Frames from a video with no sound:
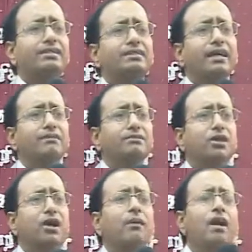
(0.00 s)
same
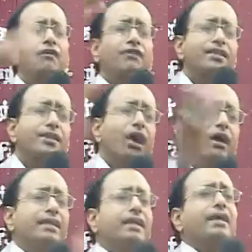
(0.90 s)
job with no
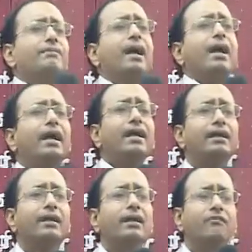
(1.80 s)
increment,